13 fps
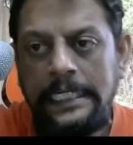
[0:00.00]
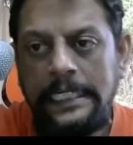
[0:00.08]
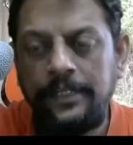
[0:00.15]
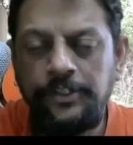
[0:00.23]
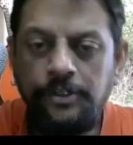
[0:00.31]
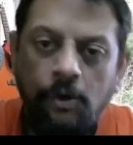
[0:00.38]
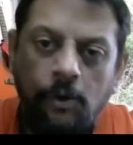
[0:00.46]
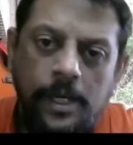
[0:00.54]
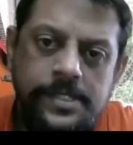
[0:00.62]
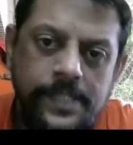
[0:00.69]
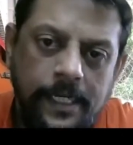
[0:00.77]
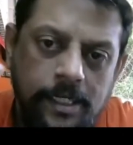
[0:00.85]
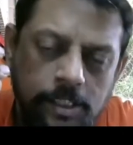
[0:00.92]
So Noah
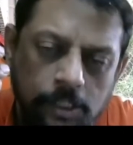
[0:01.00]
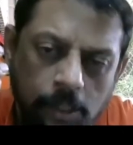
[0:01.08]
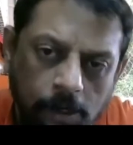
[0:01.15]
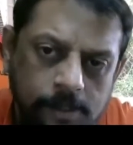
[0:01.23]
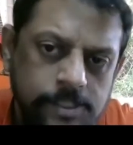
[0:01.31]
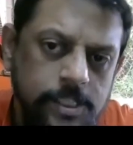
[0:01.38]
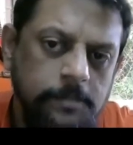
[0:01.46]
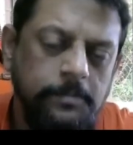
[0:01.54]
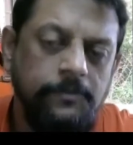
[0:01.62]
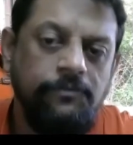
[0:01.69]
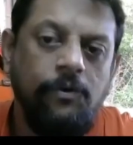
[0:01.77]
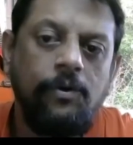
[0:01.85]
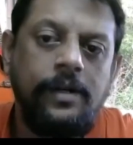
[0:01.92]
is acknowledging
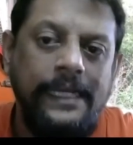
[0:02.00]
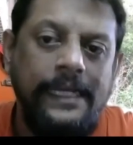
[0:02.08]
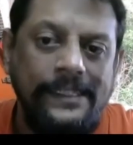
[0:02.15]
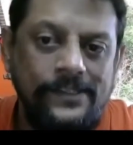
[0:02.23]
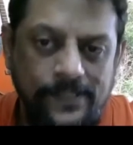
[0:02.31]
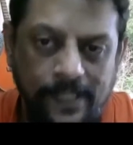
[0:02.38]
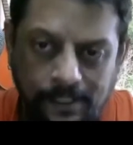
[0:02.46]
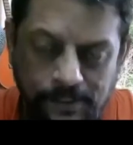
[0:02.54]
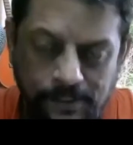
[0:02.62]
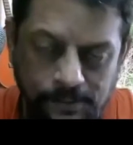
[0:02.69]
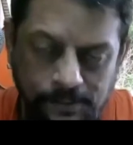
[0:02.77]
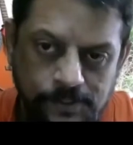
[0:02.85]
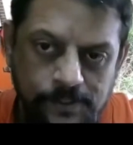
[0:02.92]
before his
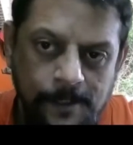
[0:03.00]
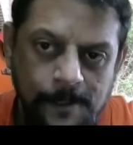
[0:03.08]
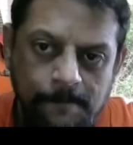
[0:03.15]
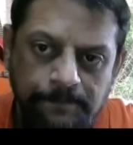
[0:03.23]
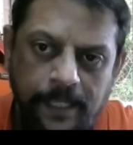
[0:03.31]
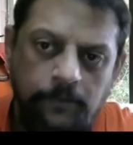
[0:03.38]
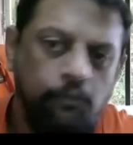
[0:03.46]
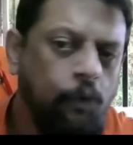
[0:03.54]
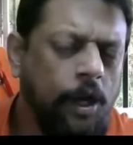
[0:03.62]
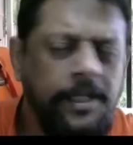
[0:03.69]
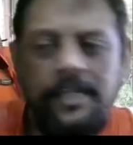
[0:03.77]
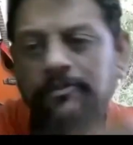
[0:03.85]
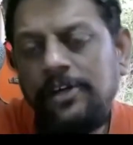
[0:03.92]
sons that
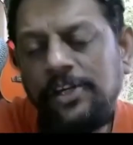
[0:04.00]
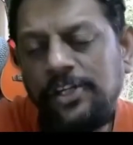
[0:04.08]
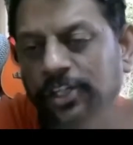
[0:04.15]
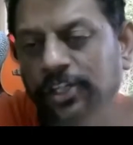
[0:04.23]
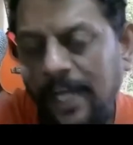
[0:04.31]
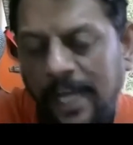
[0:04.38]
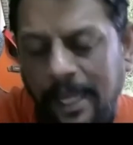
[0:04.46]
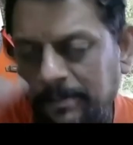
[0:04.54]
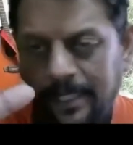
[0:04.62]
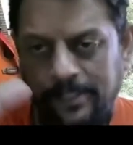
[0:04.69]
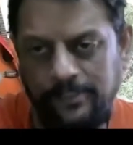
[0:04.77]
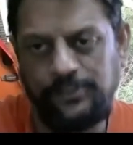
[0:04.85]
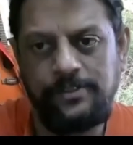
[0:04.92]
whatever Shem
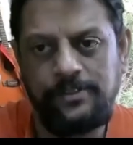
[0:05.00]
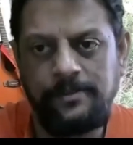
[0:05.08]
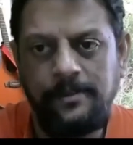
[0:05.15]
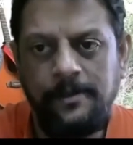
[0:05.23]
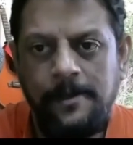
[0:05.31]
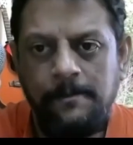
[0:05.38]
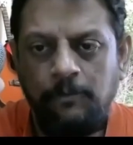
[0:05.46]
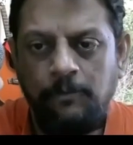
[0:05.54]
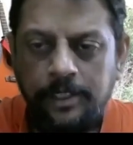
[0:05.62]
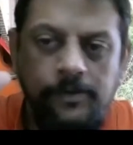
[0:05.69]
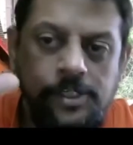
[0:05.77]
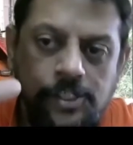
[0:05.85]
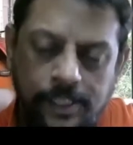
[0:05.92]
gets,
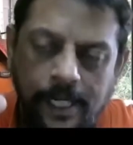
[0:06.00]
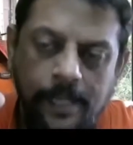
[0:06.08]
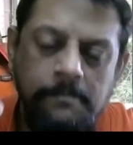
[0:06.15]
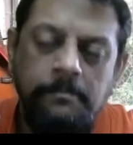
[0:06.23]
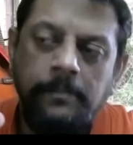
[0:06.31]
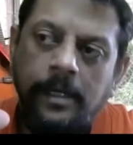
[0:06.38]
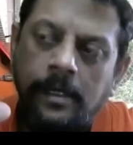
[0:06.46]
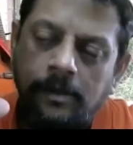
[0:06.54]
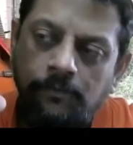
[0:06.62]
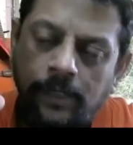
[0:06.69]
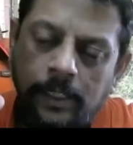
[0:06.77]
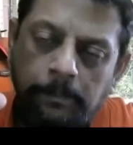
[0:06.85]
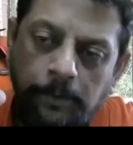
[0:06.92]
whatever Shem
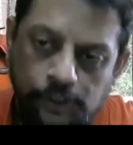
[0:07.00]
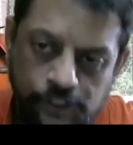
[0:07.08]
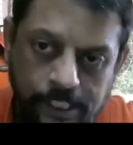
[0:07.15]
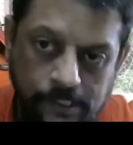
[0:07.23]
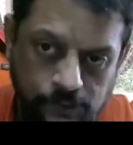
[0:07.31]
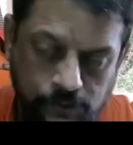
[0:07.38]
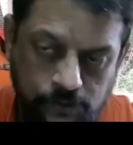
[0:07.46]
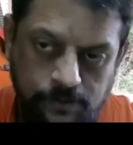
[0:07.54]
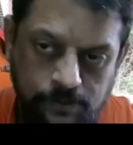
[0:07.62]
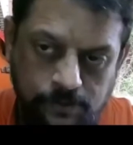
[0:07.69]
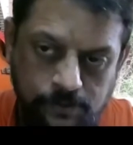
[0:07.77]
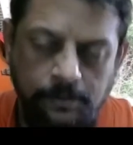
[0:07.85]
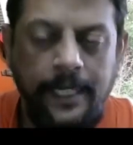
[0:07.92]
will possess,
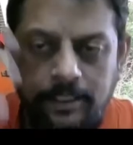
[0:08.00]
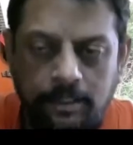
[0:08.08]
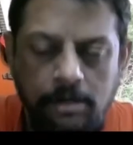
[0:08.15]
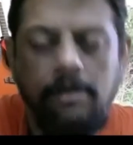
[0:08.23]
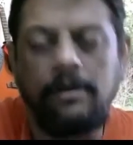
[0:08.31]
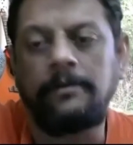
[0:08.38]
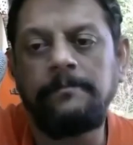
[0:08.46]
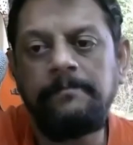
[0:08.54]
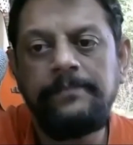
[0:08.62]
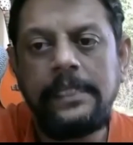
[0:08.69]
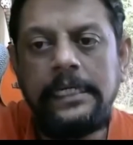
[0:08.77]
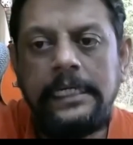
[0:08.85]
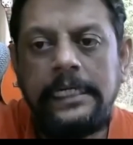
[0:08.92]
you know, later on,
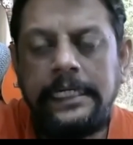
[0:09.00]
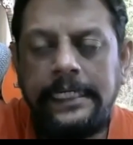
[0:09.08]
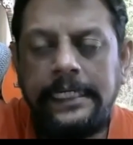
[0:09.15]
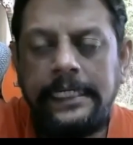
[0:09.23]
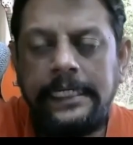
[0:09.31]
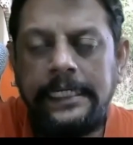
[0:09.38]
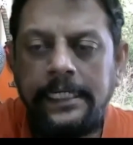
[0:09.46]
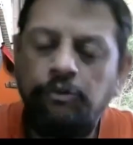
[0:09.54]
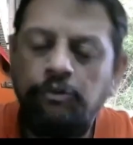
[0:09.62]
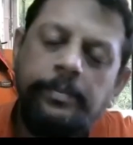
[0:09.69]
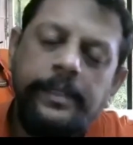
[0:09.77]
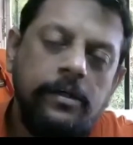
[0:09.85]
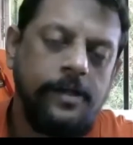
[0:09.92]
it would be
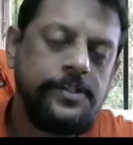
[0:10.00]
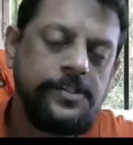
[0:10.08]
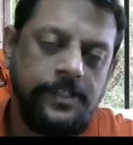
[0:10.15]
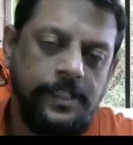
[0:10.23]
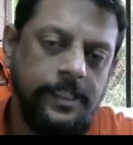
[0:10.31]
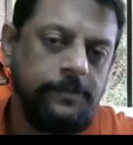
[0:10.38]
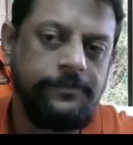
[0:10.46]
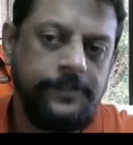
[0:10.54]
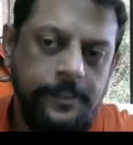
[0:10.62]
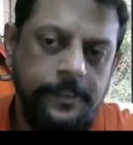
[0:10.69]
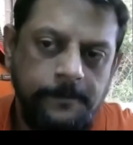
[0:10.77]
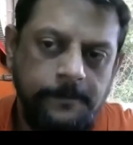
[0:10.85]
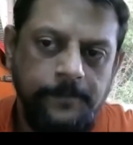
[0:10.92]
God's gift.
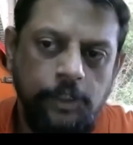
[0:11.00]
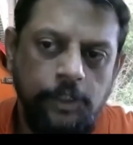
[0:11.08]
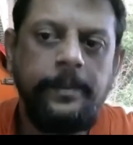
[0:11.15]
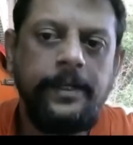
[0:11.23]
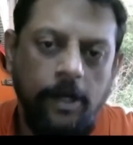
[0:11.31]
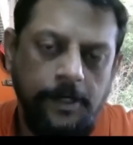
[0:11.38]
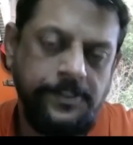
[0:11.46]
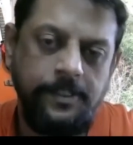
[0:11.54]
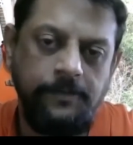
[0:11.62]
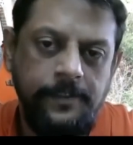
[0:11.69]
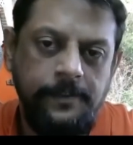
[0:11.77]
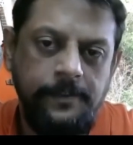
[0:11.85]
It would be God's gift.